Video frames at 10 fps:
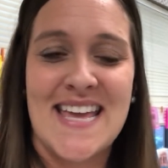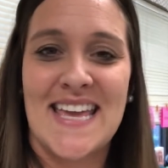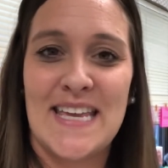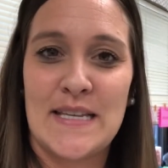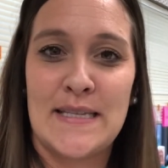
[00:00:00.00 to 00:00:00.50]

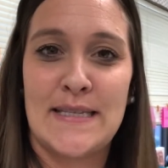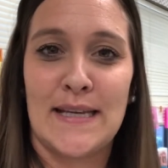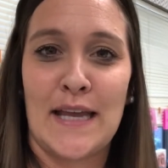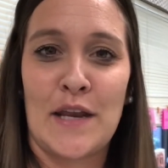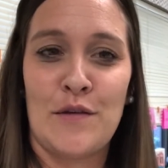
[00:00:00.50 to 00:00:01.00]
is
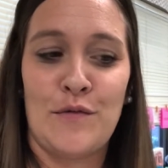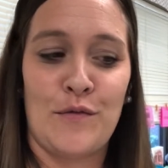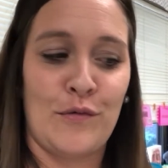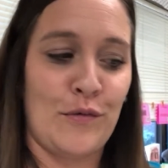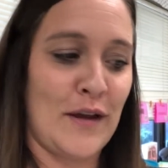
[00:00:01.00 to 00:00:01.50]
kind of
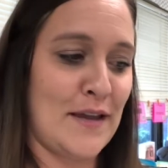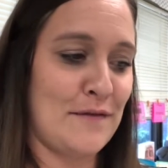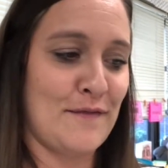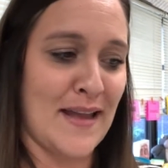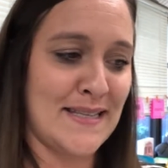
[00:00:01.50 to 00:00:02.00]

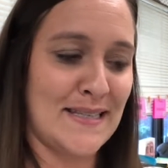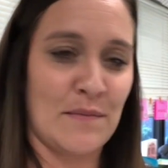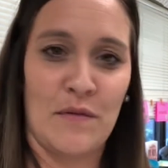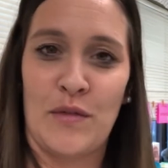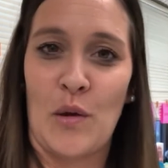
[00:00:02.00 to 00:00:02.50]
reinvent
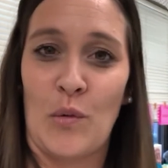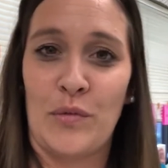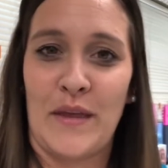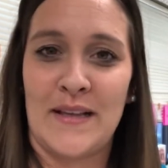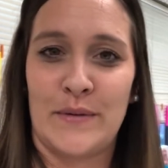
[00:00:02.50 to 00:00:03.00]
some of the
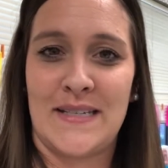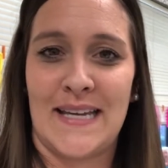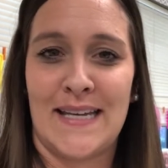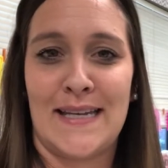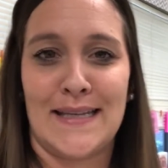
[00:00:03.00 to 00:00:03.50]
old things we
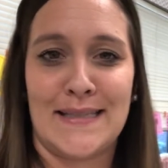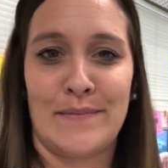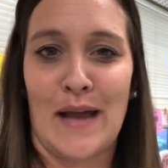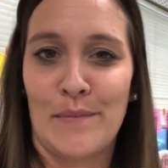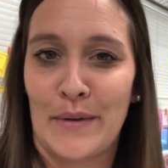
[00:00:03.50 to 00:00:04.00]
did,
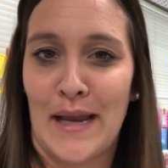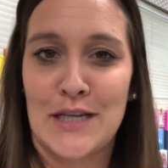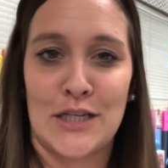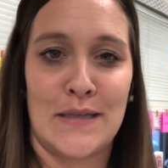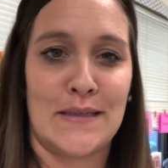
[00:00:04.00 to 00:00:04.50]
some
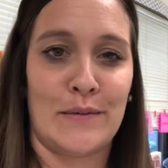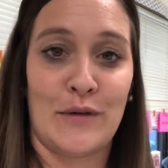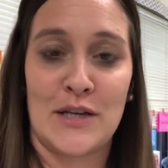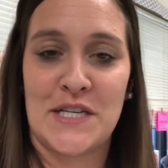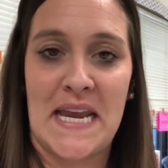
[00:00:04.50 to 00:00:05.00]
comprehension, some
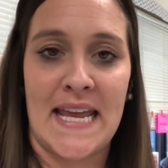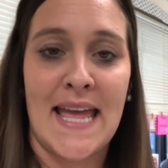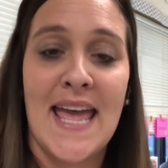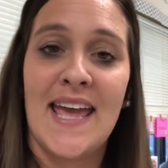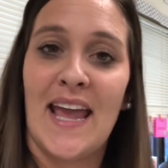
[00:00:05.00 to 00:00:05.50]
questioning,
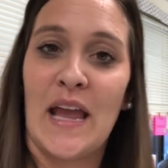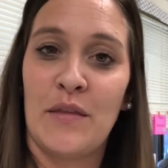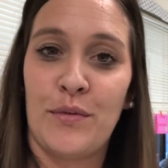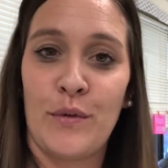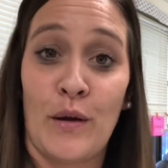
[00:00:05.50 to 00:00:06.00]

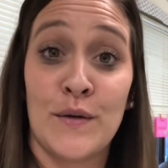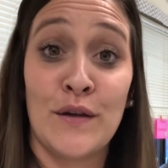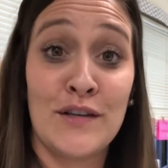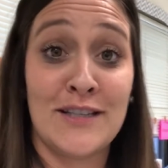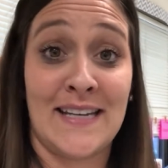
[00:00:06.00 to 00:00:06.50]
and through our
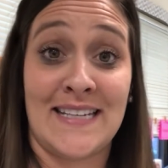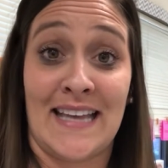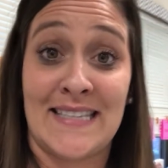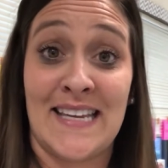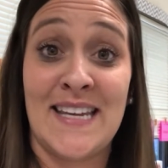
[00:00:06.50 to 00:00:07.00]
social studies
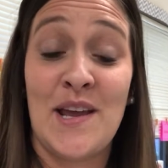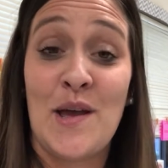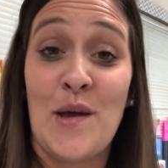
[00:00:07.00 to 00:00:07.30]
lesson,